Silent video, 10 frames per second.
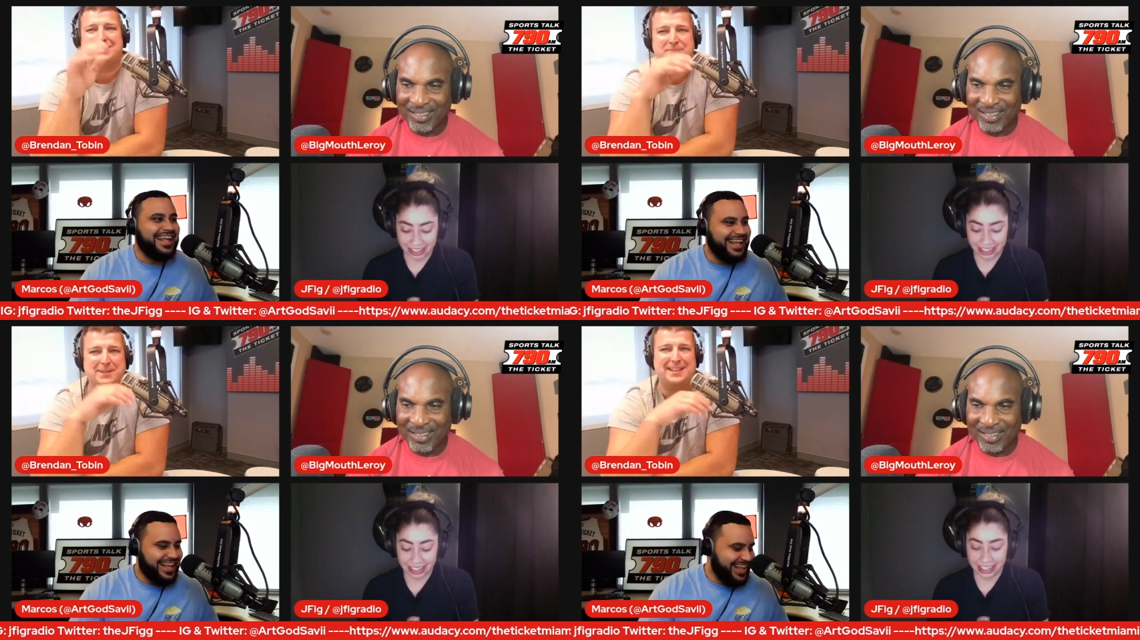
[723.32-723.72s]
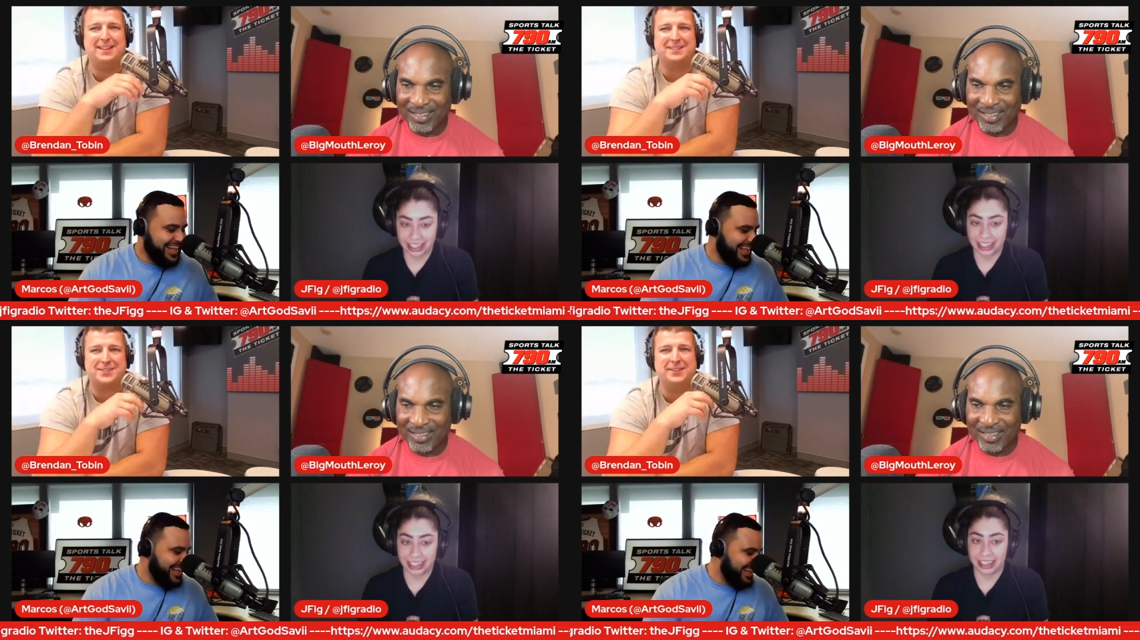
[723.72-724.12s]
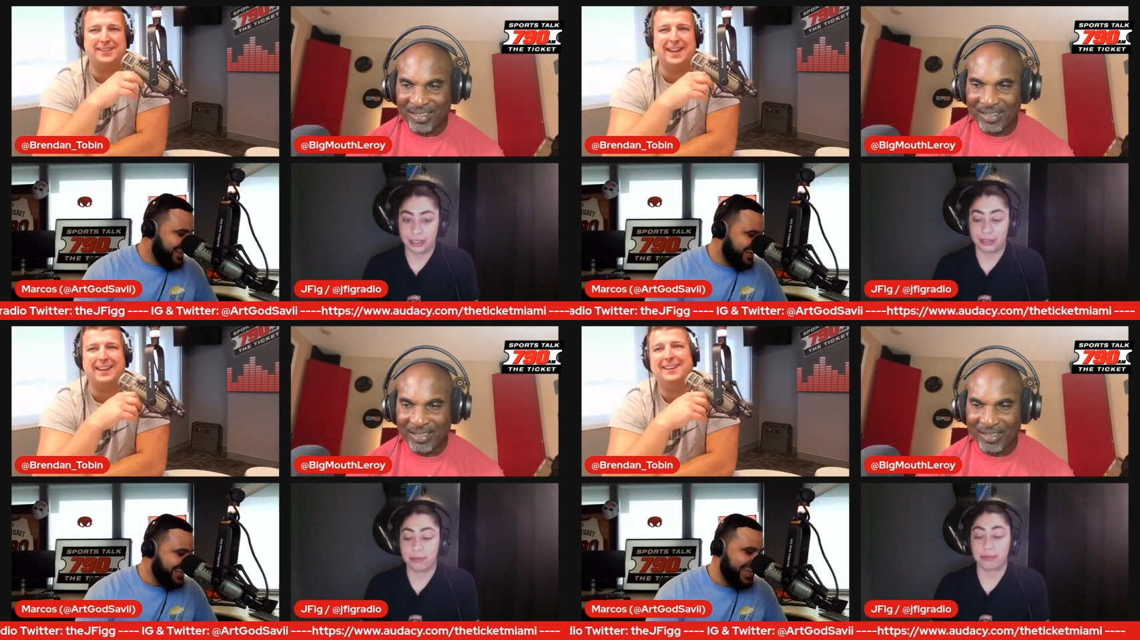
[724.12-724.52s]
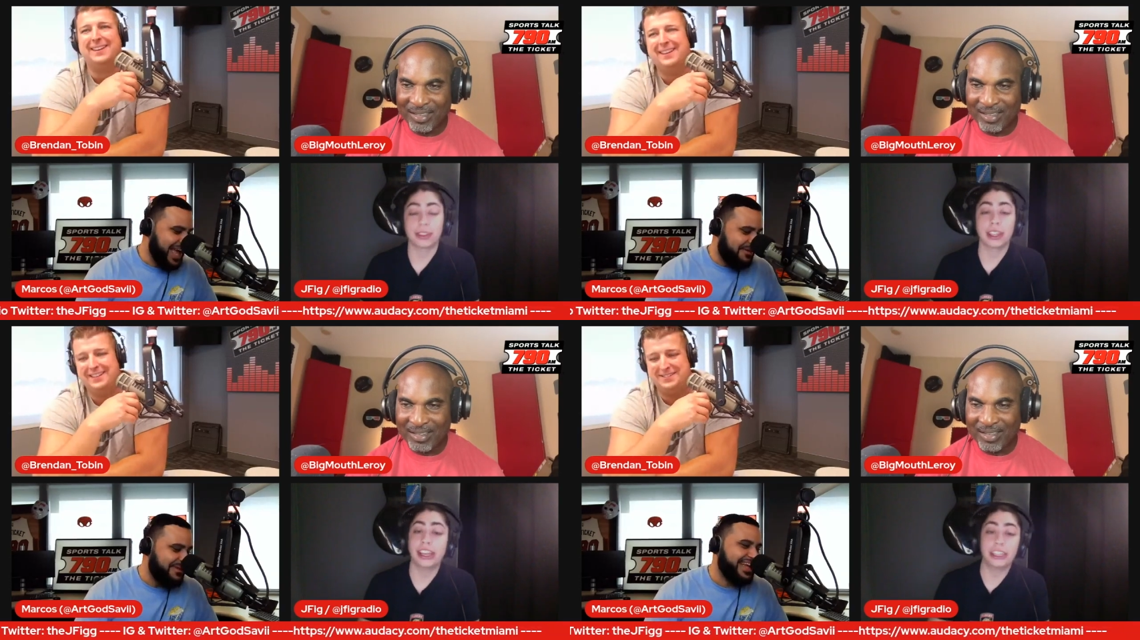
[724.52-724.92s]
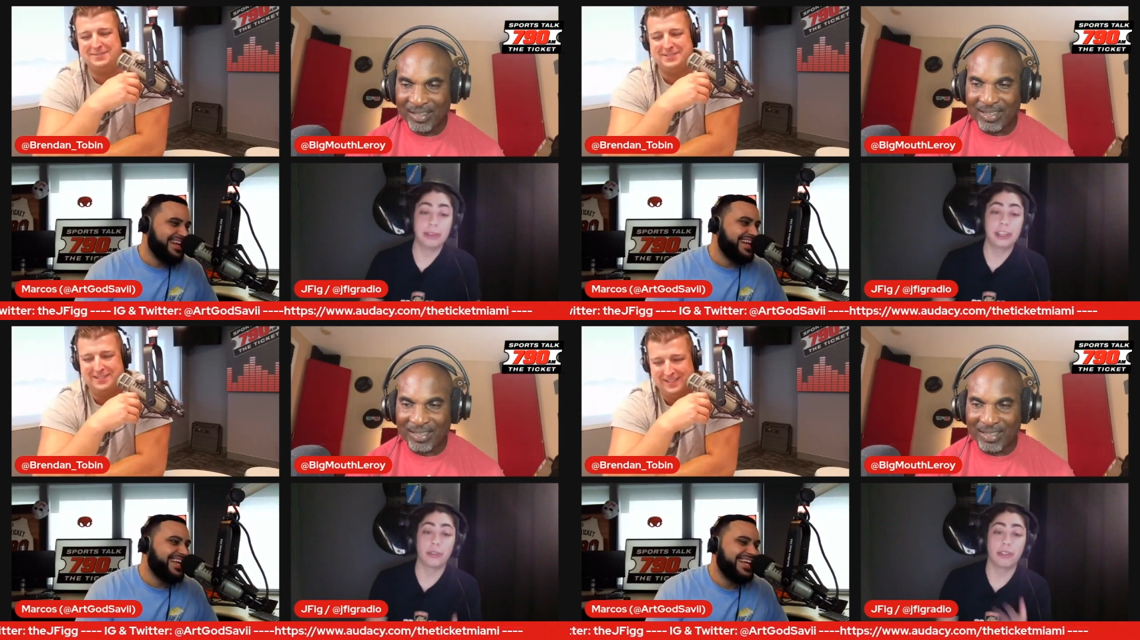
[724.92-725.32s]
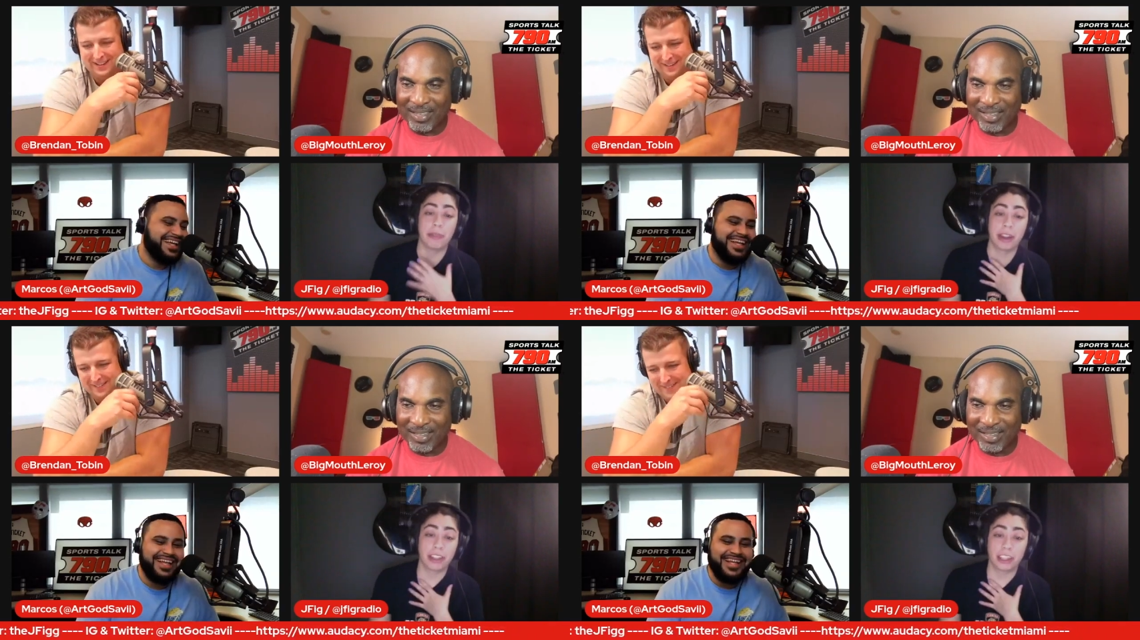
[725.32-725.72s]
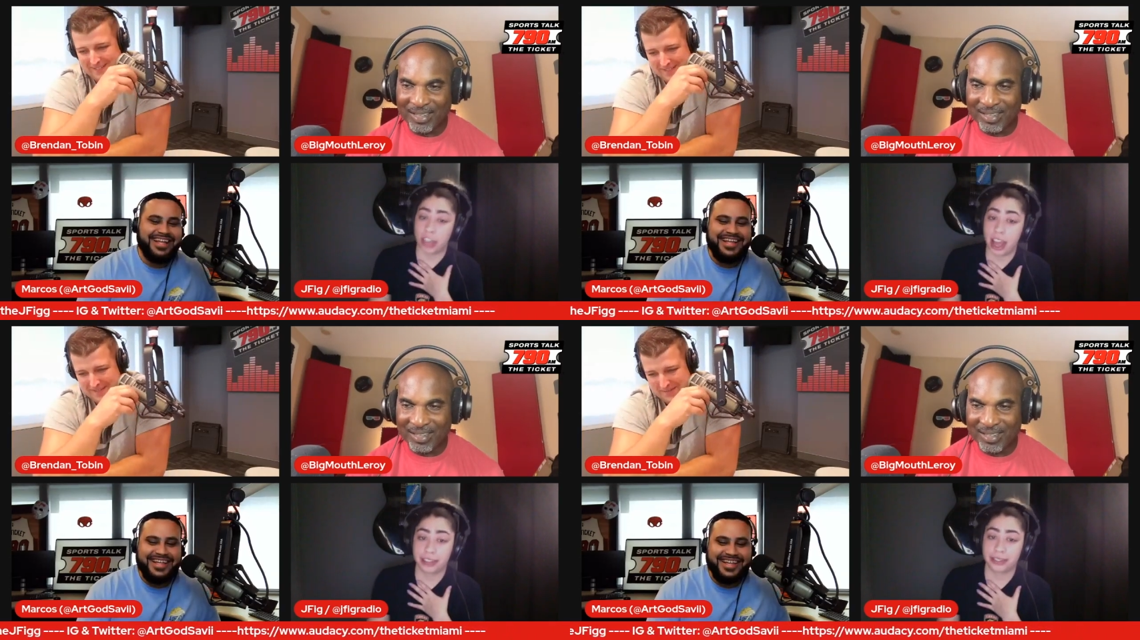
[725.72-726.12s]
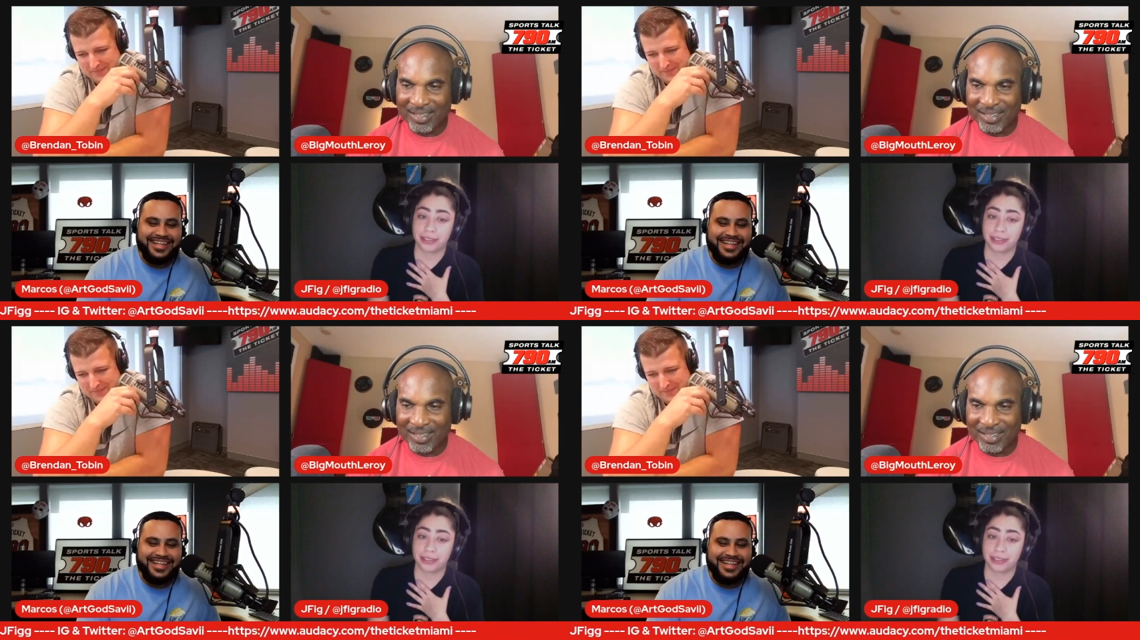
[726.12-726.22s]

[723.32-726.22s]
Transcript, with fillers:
Speaker 1: been telling us all day. Yeah, it's because we've been on the chats.